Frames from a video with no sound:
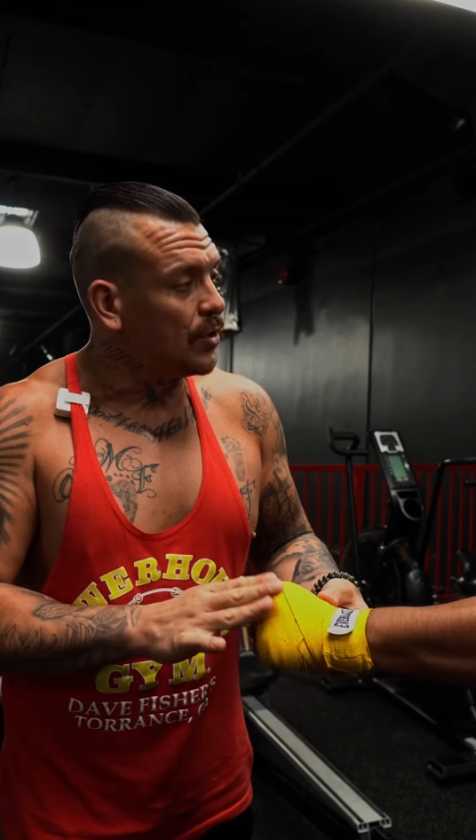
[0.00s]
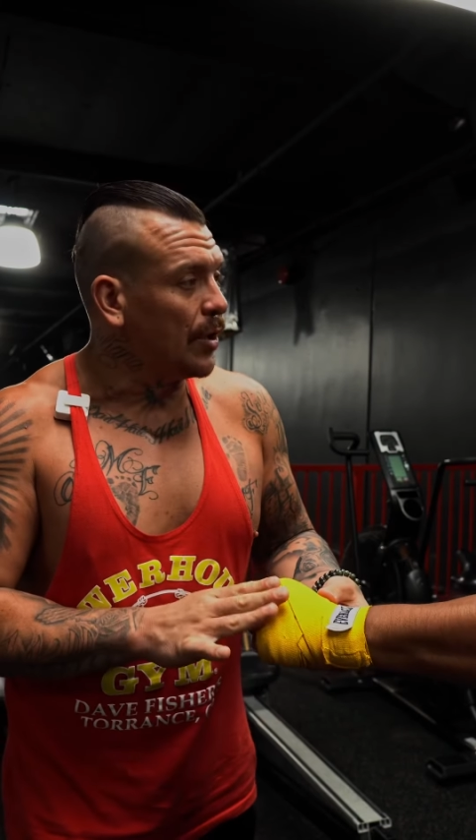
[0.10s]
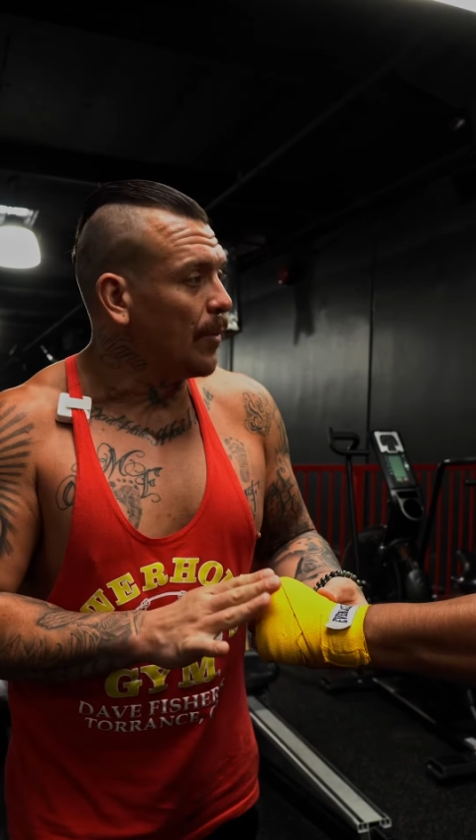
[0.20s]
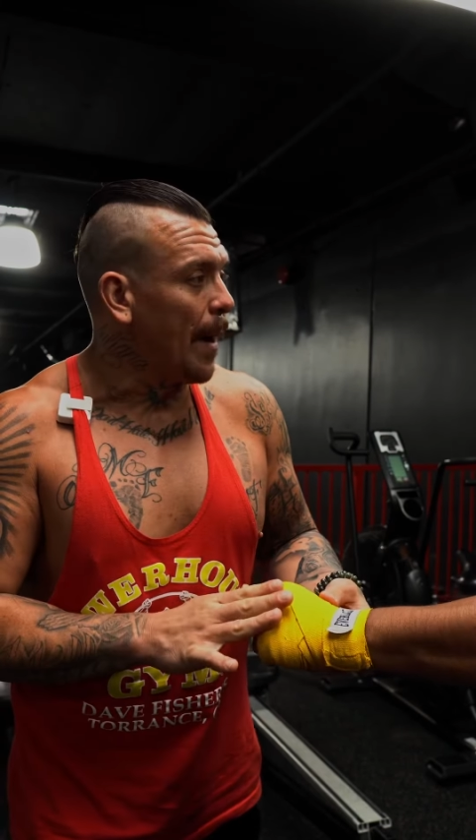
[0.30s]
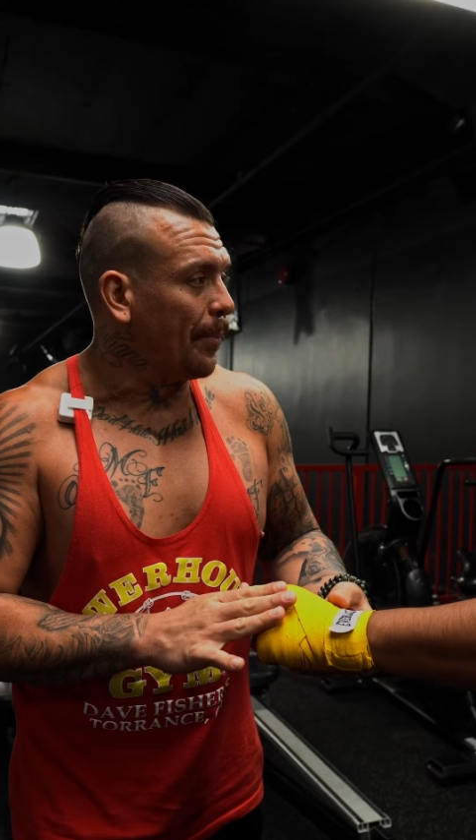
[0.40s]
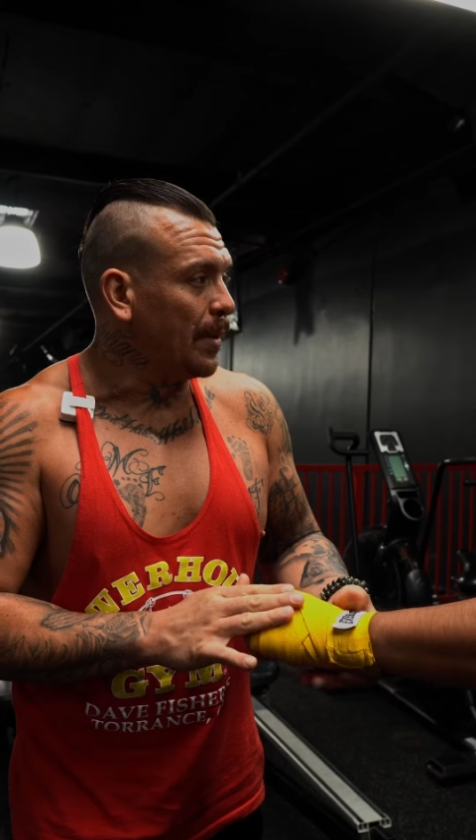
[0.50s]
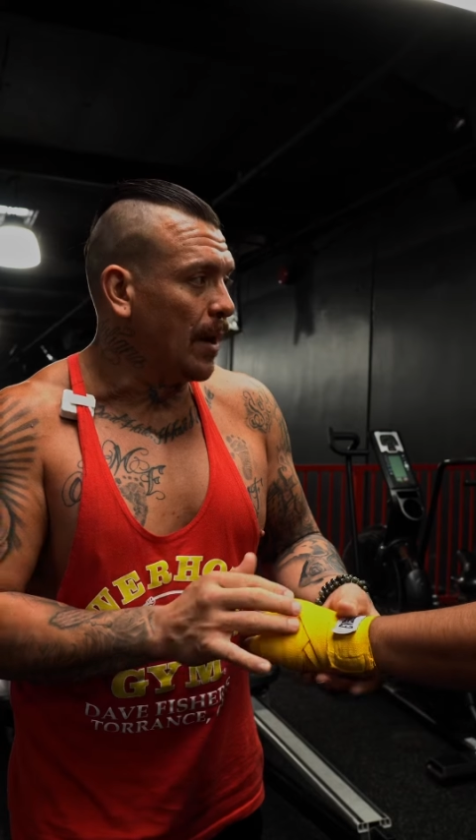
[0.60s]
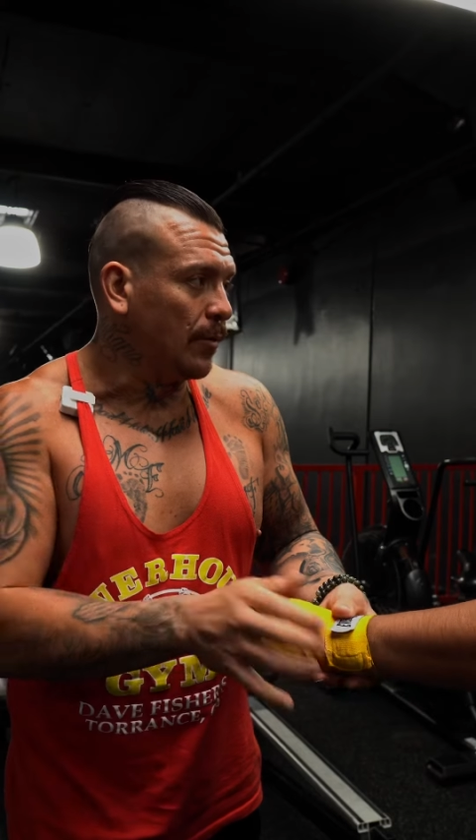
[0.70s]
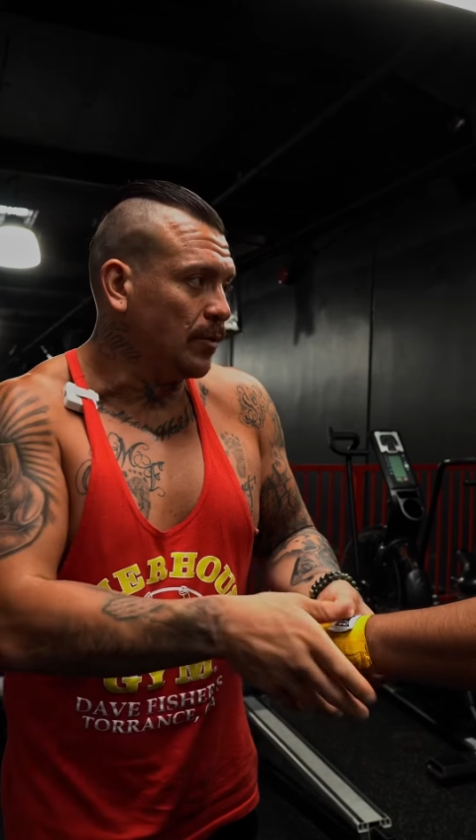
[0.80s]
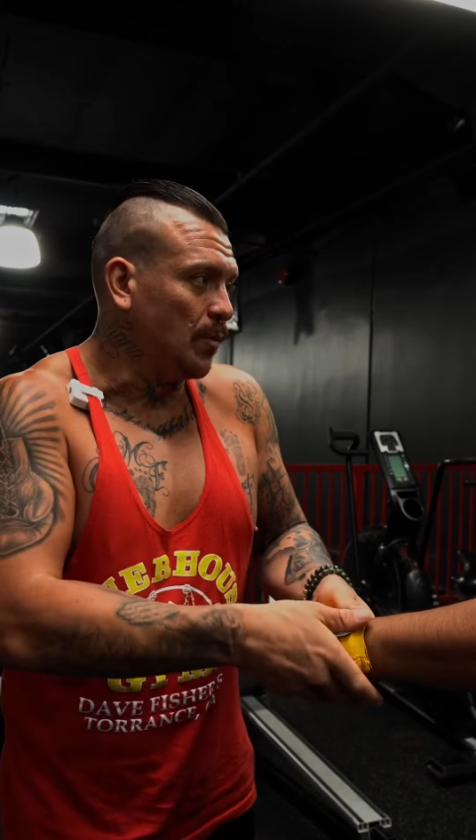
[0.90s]
so you wrap your
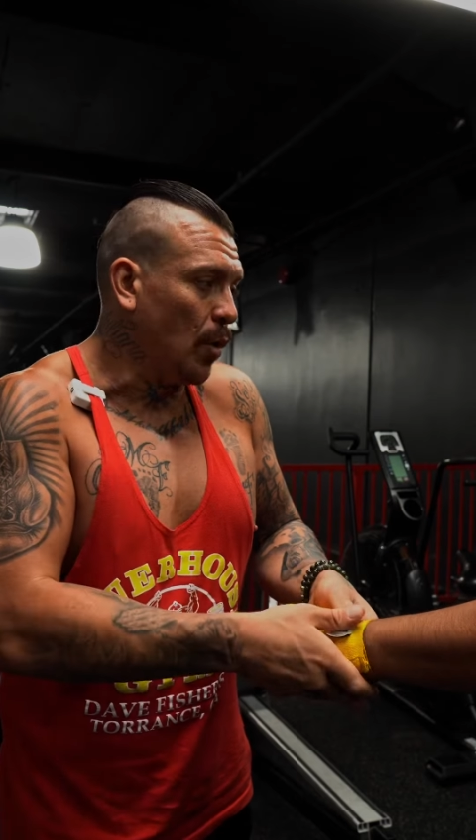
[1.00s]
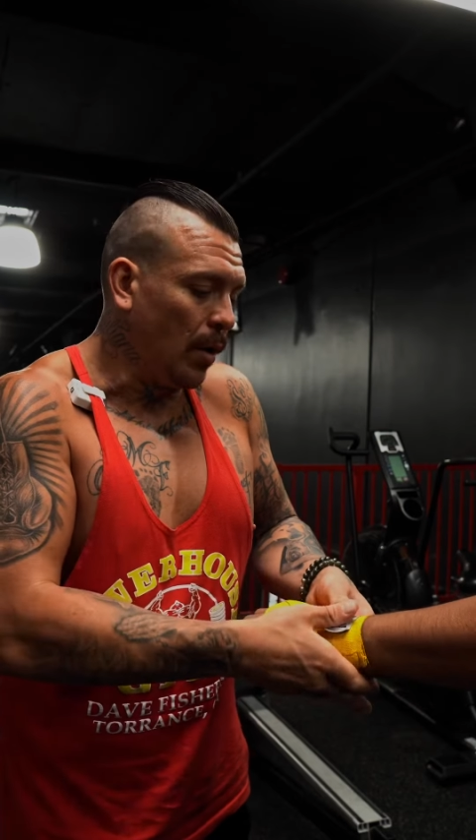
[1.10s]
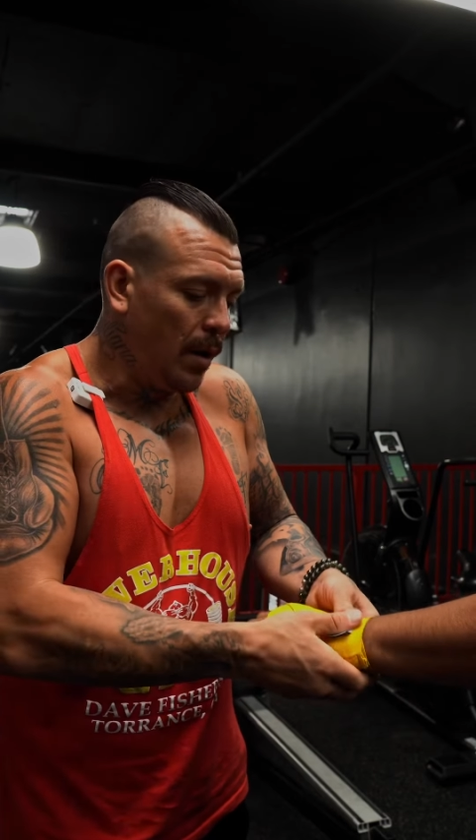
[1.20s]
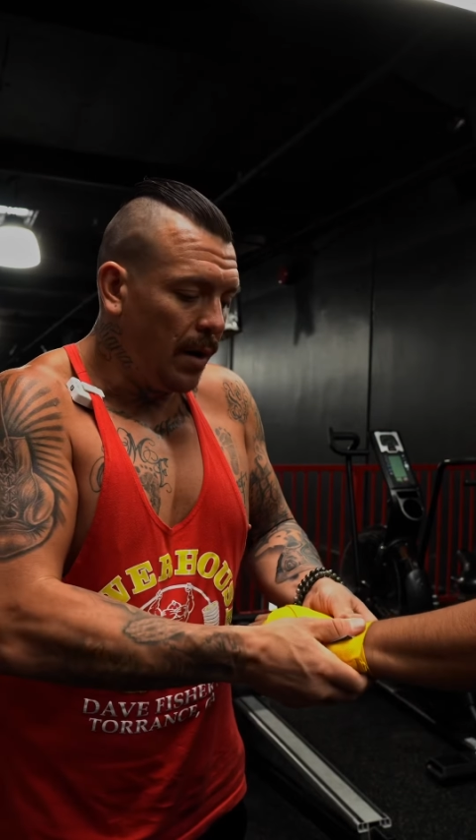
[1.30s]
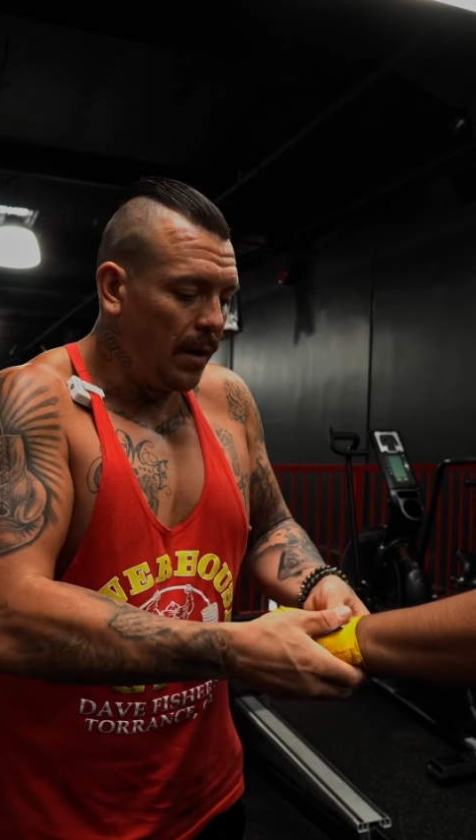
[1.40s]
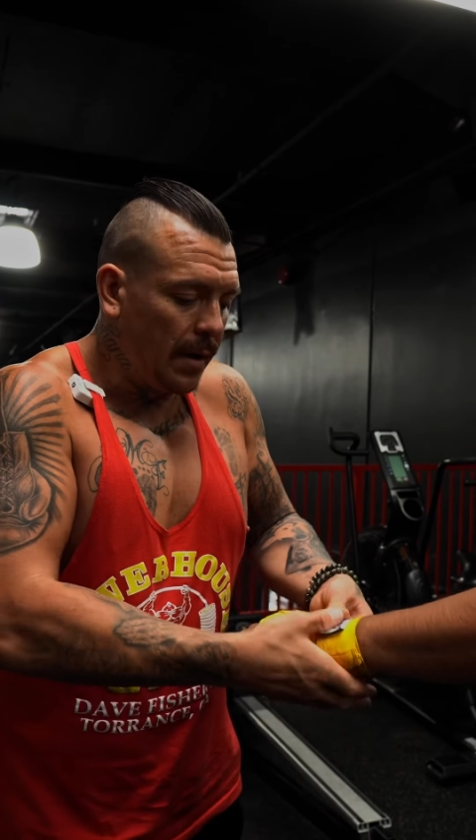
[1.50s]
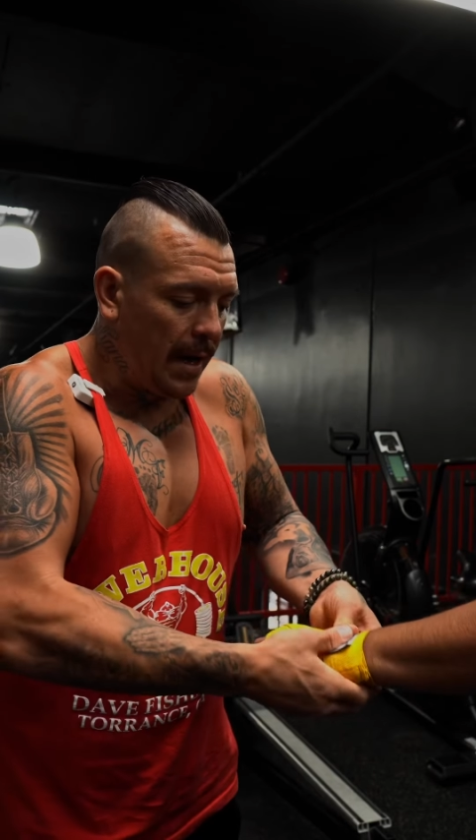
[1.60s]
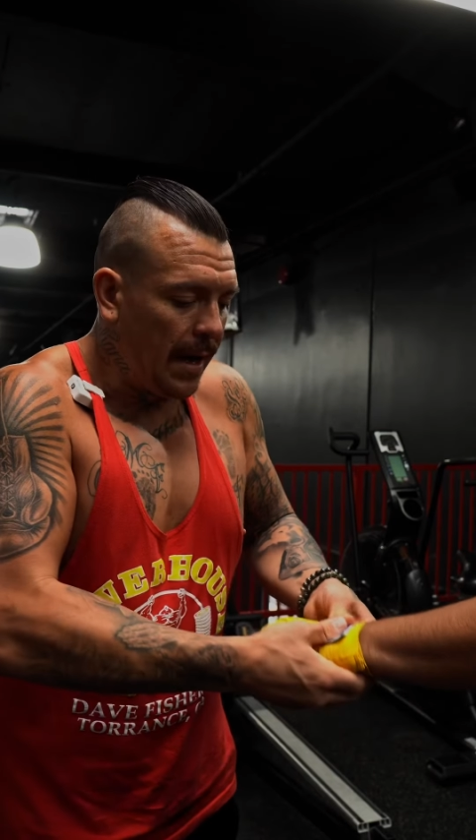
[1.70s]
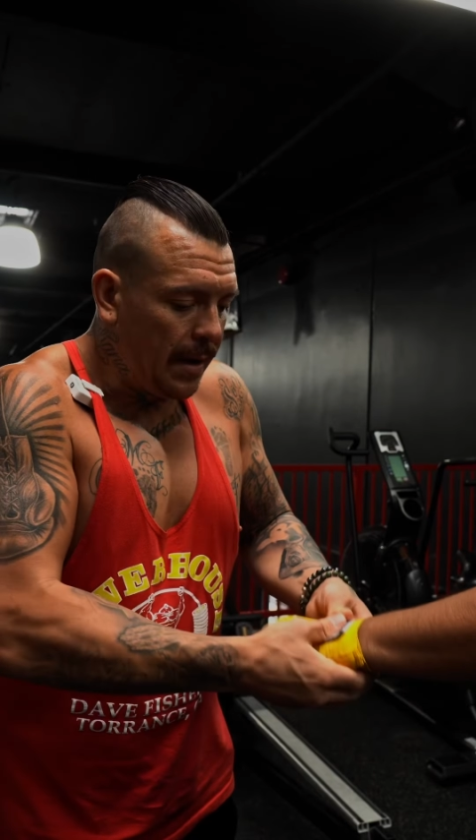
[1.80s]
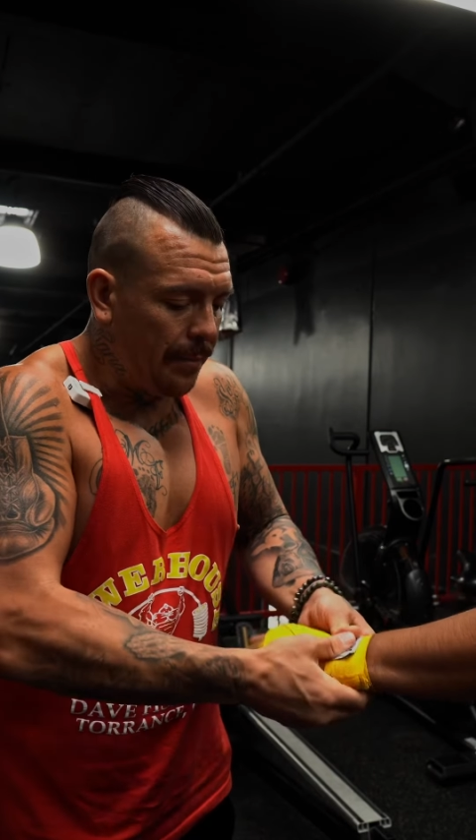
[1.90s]
knuckles more,
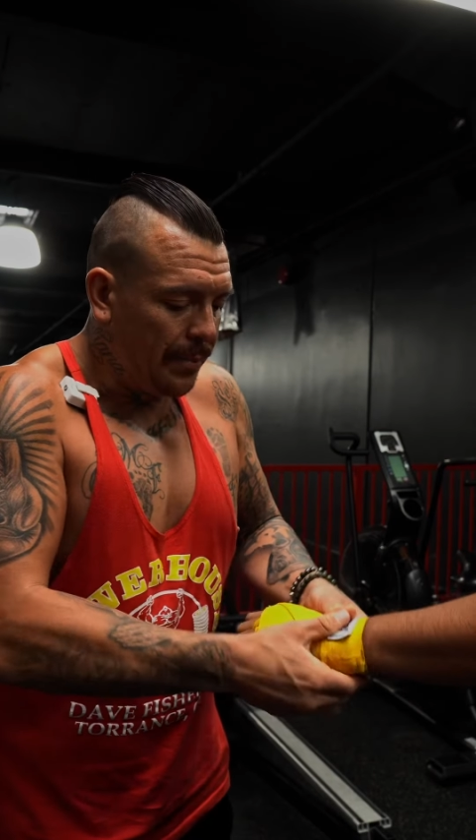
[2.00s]
okay?